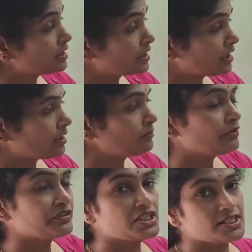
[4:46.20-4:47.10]
term
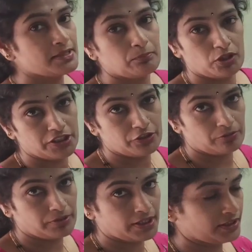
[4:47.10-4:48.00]
which is a
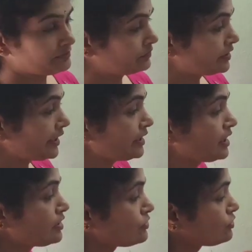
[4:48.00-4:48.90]
polynomial. Right?
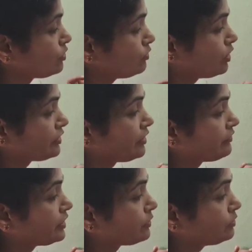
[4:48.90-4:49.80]
So what I
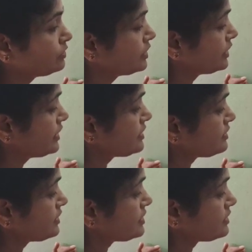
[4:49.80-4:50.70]
will do is
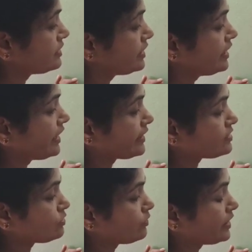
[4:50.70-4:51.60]
this 3x
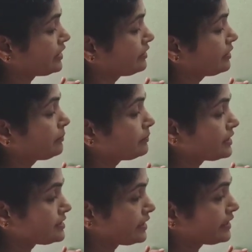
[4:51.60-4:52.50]
square
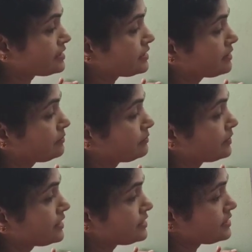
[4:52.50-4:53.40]
plus x
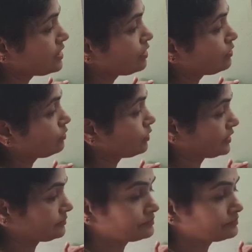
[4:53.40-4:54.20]
plus 1